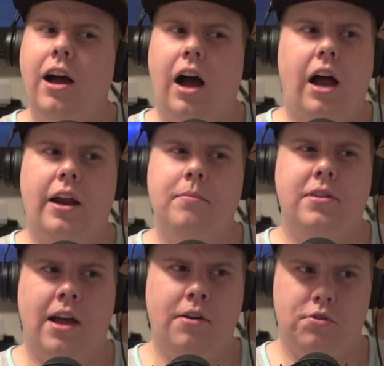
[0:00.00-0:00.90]
I am
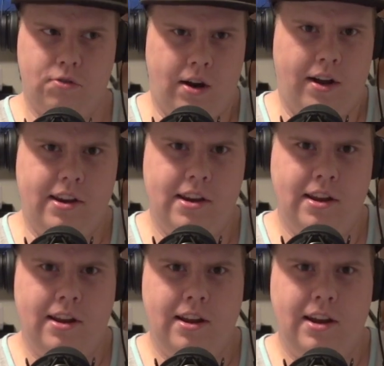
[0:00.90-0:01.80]
downtrodden.
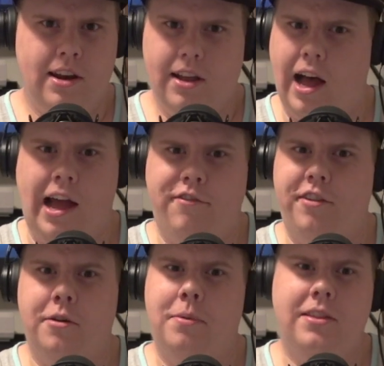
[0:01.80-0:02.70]
I
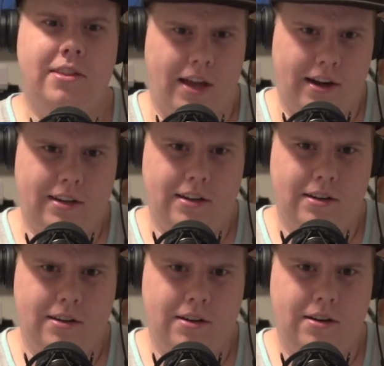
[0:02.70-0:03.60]
feel pathetic
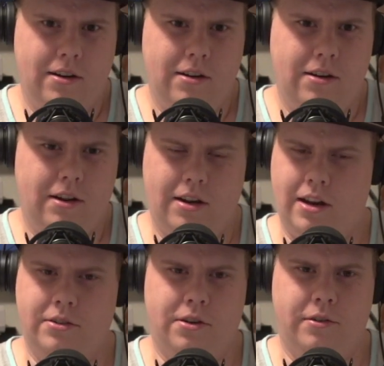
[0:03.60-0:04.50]

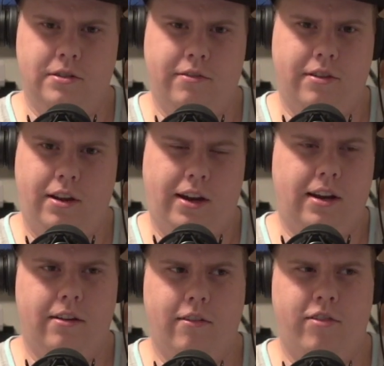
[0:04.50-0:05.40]
in terms of
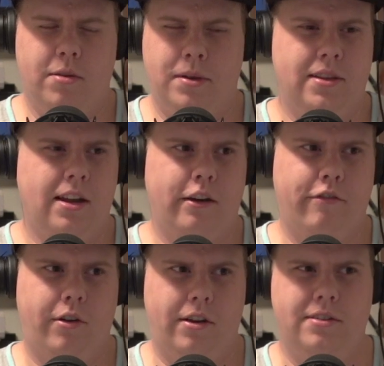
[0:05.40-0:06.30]
feeling pathetic
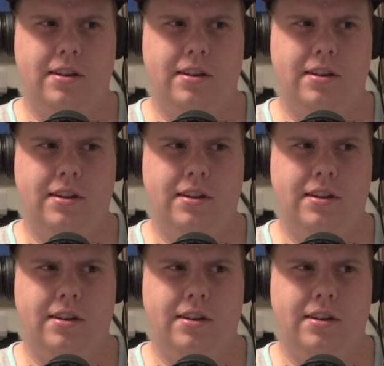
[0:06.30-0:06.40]
for this.